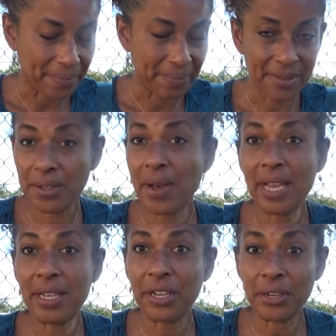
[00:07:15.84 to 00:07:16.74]
So I
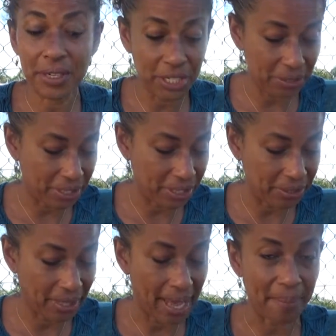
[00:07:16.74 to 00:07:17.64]
encourage you to do
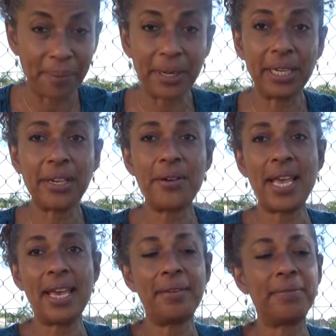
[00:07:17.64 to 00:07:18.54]
that. But we're going to go
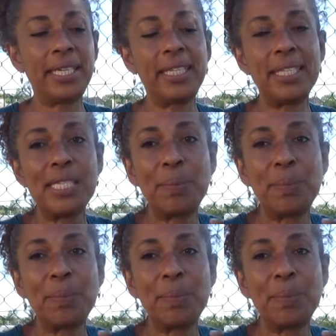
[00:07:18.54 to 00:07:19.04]
ahead and read this